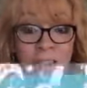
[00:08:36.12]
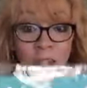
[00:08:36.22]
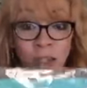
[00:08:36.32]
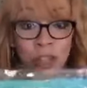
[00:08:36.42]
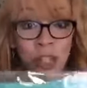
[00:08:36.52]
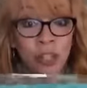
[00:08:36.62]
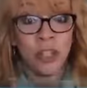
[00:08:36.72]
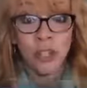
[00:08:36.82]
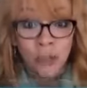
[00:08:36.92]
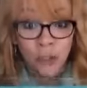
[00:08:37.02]
actually
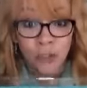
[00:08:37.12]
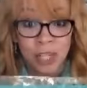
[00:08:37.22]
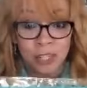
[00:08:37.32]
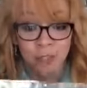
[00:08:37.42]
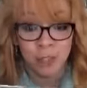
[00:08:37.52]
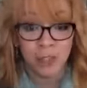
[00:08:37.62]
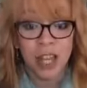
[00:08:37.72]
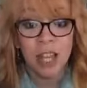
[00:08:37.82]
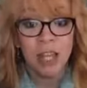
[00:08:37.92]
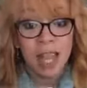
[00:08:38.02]
2 transfers
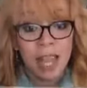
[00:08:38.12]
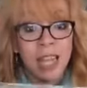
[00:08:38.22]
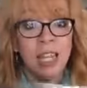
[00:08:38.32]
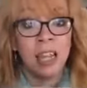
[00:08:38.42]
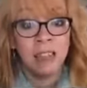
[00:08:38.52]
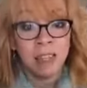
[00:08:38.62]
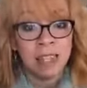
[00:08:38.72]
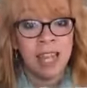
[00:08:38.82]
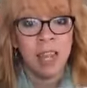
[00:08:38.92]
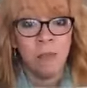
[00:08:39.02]
in the
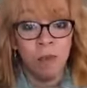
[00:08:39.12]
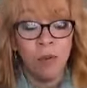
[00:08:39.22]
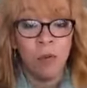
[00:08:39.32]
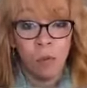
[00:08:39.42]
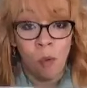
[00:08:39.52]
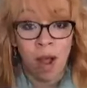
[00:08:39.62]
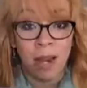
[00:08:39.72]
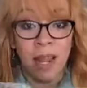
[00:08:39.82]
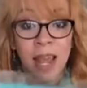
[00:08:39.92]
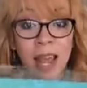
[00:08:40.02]
same
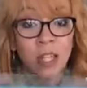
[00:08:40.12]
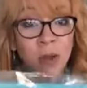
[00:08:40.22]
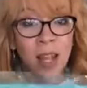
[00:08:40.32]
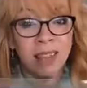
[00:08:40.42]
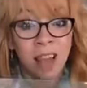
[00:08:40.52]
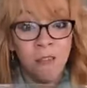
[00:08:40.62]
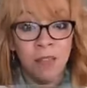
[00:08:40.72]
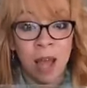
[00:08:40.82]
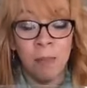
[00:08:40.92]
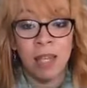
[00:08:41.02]
one. And so I
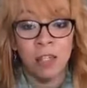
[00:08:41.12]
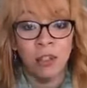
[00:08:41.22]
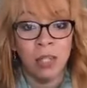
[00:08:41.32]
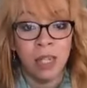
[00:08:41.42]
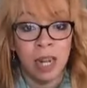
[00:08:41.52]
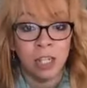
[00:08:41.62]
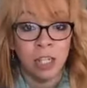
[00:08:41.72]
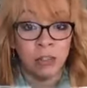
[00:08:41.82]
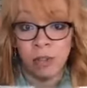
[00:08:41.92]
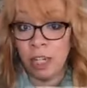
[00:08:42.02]
love that, because you can
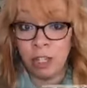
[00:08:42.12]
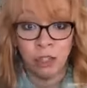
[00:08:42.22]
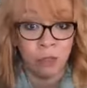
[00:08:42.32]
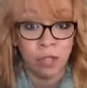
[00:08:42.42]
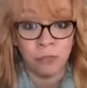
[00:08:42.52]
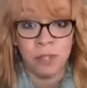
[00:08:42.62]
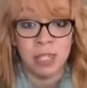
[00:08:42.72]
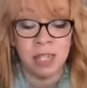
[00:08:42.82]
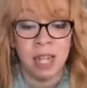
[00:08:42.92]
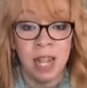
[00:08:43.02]
actually create 2
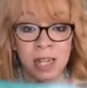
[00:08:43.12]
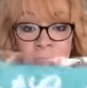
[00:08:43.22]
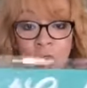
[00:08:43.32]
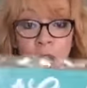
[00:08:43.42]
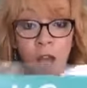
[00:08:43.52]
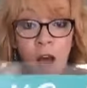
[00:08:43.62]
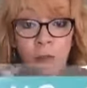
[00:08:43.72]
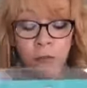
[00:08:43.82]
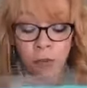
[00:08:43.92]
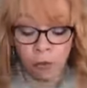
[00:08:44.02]
different designs
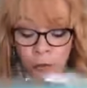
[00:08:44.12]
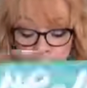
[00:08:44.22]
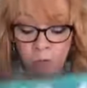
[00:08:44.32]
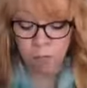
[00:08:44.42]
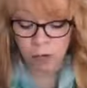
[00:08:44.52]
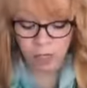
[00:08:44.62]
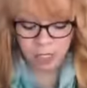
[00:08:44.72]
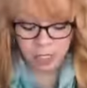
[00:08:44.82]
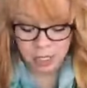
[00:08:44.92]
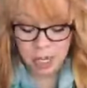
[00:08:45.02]
off of your one
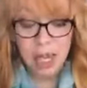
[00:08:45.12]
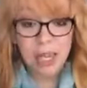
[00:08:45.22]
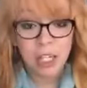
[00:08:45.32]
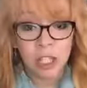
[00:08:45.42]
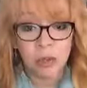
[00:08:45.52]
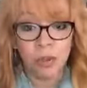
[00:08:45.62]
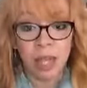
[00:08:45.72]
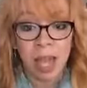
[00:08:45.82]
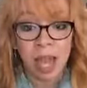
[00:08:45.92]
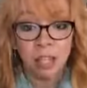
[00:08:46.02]
purchase. And so
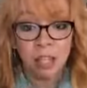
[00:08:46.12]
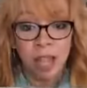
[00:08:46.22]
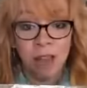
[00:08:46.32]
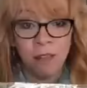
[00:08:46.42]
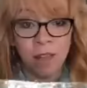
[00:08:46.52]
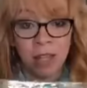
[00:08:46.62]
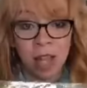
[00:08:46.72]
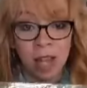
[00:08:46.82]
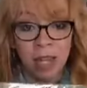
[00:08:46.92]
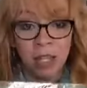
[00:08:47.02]
they actually have it
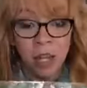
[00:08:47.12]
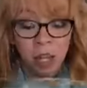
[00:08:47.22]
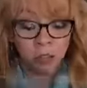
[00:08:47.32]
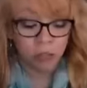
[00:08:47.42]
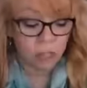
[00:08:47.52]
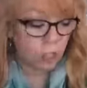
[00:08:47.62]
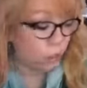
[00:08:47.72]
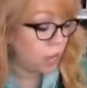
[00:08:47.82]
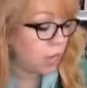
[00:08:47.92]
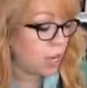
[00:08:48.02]
lined so that
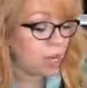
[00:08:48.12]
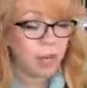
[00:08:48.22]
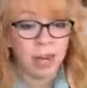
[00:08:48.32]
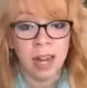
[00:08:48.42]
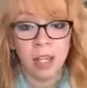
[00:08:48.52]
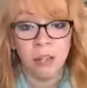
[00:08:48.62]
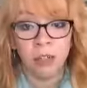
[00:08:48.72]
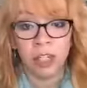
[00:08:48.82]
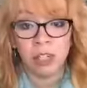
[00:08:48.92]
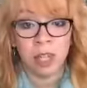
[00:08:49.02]
you can cut it, and you
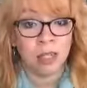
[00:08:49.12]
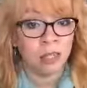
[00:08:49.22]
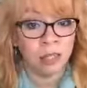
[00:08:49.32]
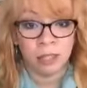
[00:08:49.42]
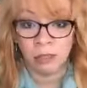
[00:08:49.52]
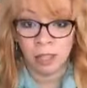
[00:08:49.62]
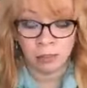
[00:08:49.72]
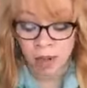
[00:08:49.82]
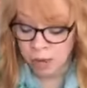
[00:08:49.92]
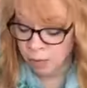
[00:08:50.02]
would just like literally
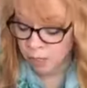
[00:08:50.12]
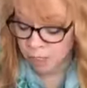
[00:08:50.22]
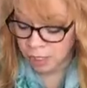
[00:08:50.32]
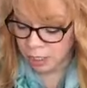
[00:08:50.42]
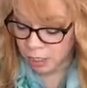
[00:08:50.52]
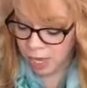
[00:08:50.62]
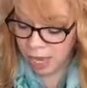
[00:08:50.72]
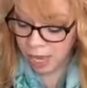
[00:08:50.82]
grab your scissors